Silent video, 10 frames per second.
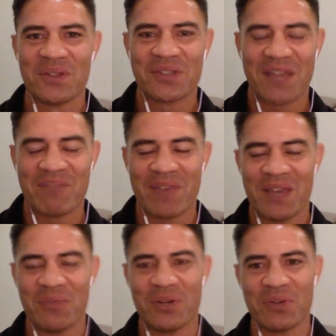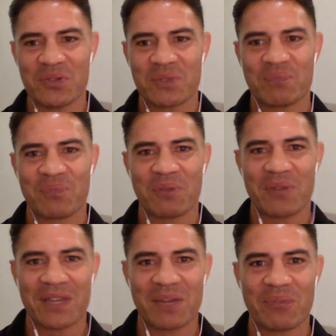campaign, when it was
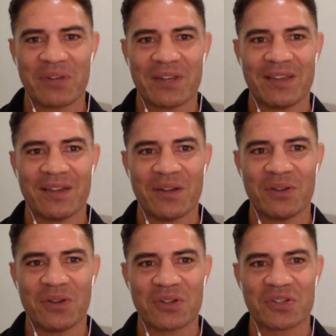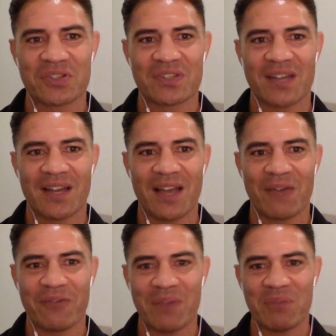probably going to bring, not just
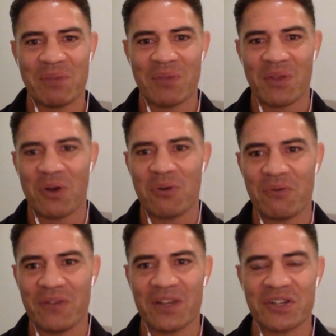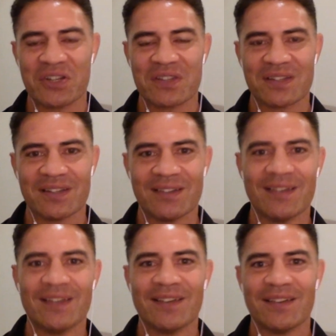our family, but the whole village into
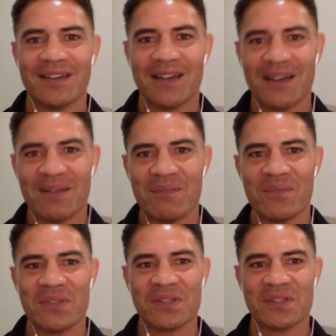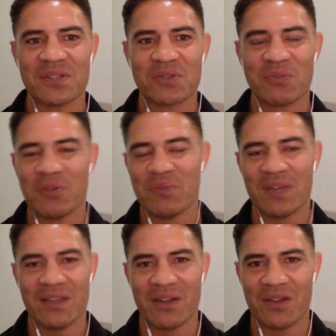disrepute.
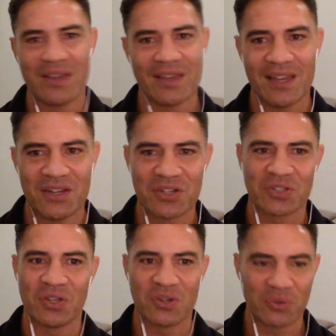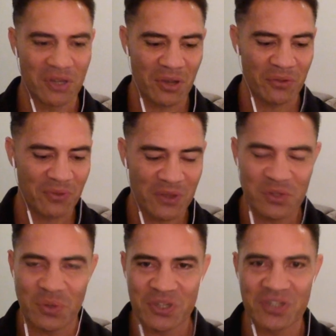But, again, you go through
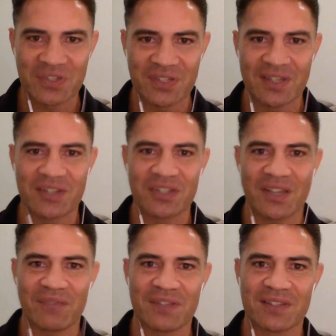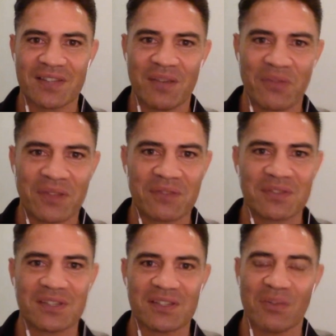those questions, and you just have to think
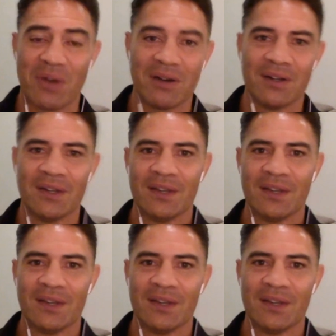to yourself, well,